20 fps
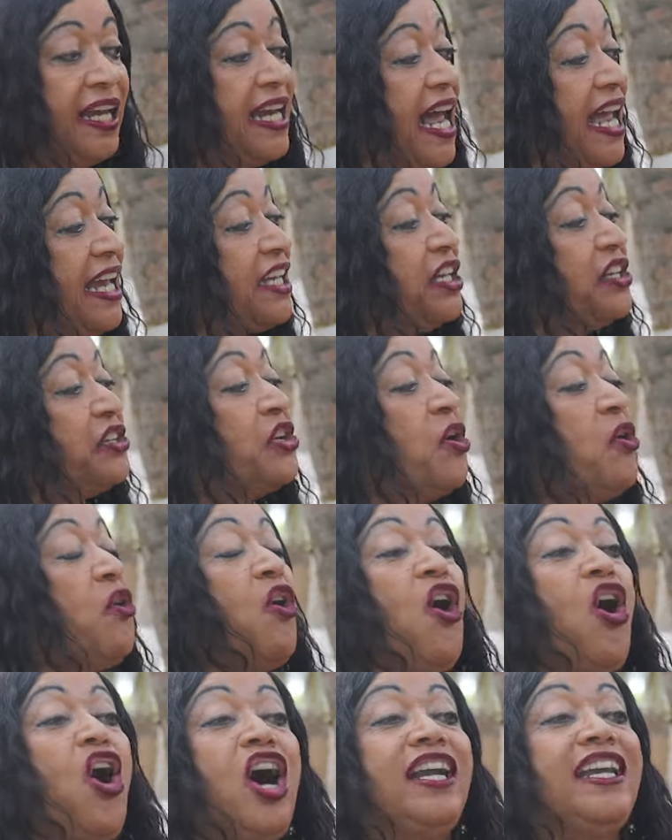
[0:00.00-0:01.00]
And I could go
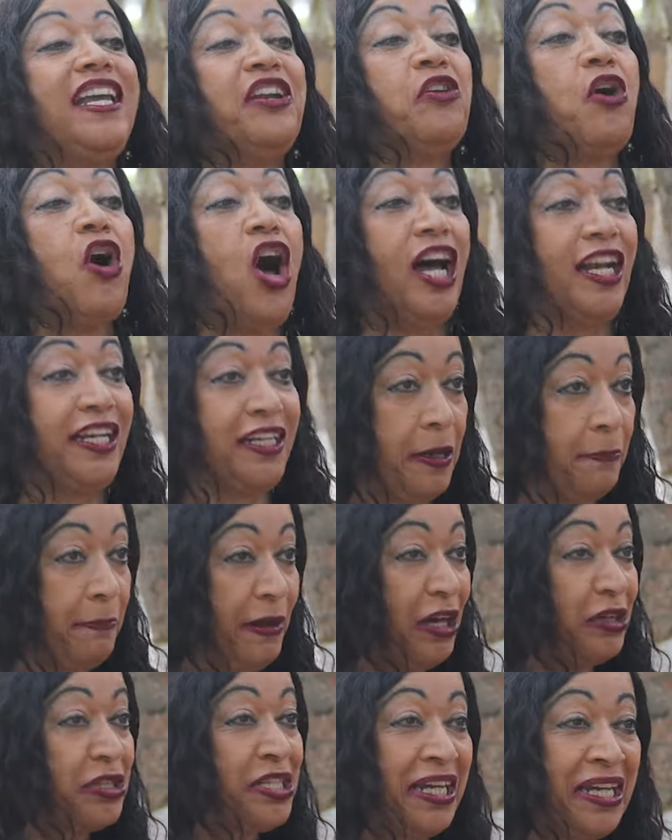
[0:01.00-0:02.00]
on and on
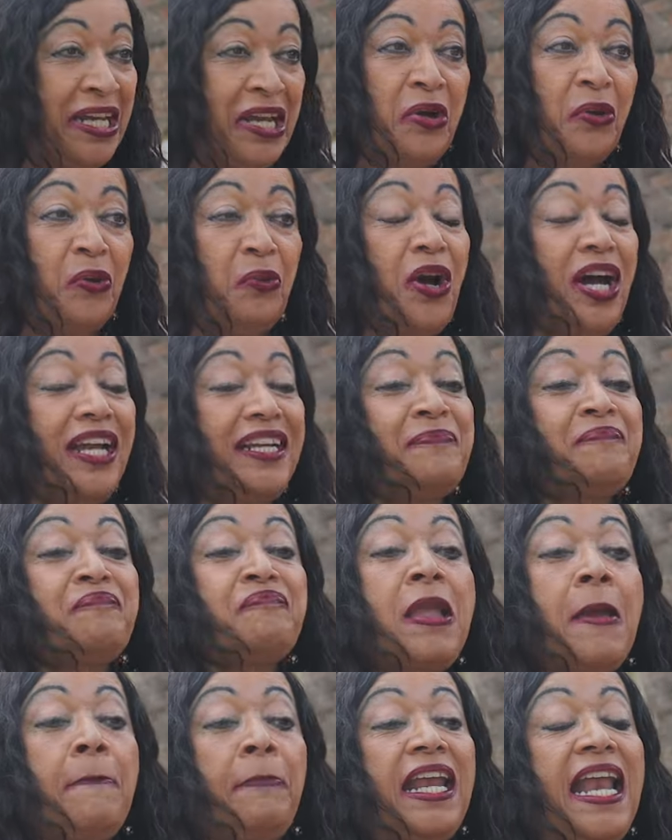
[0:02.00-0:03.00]
about what.
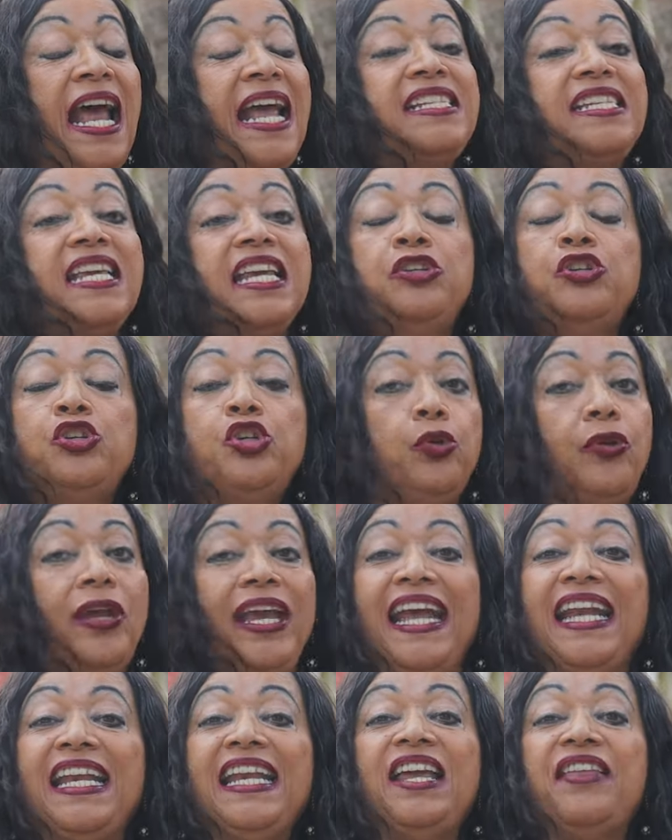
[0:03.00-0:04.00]
But I didn't do
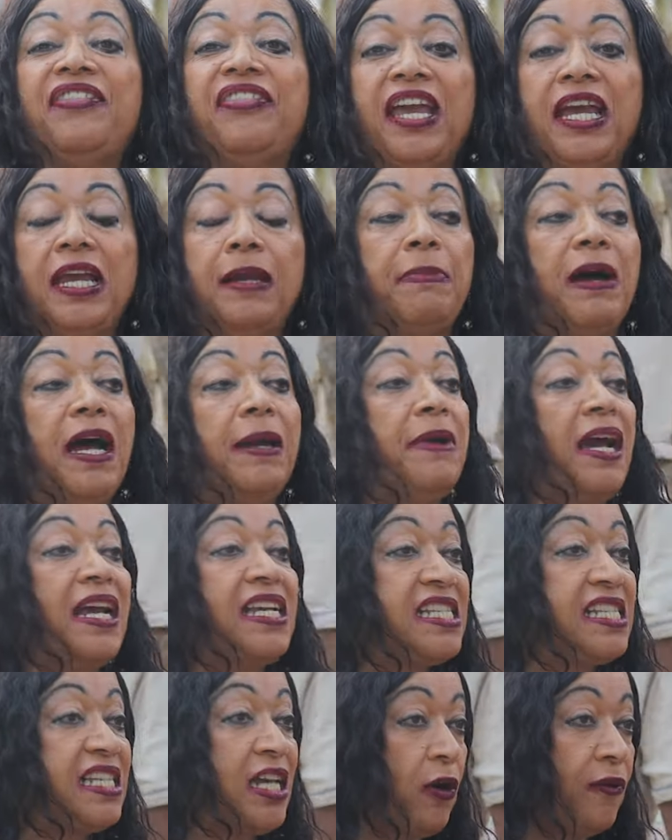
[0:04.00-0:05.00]
anything by
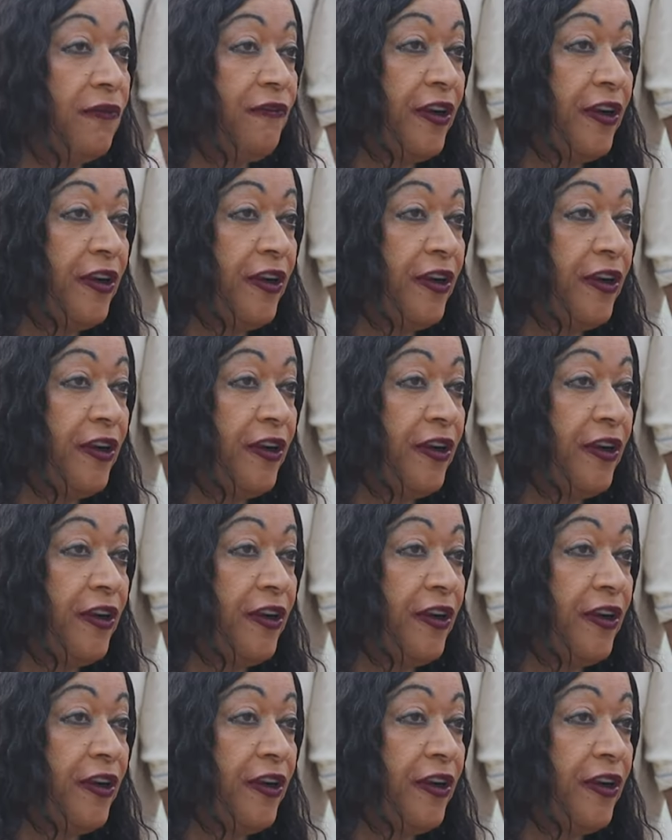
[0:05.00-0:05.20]
myself.